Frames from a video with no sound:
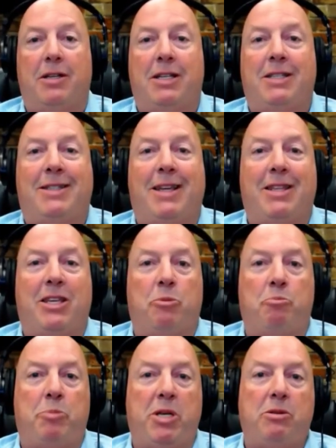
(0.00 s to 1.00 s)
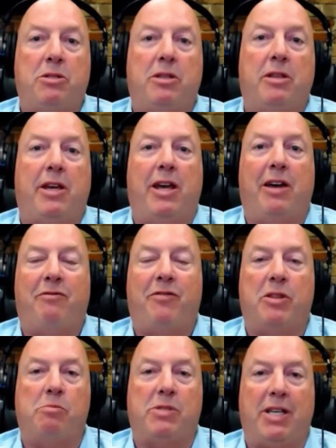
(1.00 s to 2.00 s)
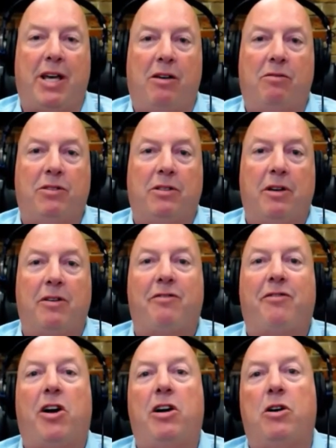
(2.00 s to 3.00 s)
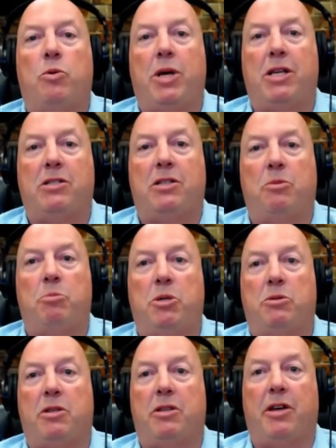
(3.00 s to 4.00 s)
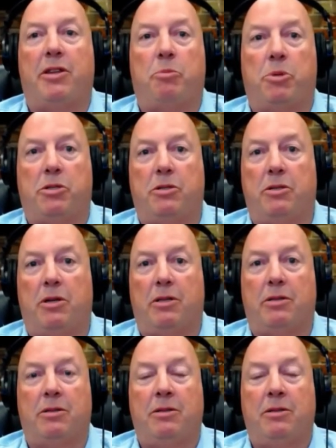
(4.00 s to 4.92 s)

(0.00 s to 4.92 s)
is that the abuse that they have for themselves far outweighs the abuse that the other person does.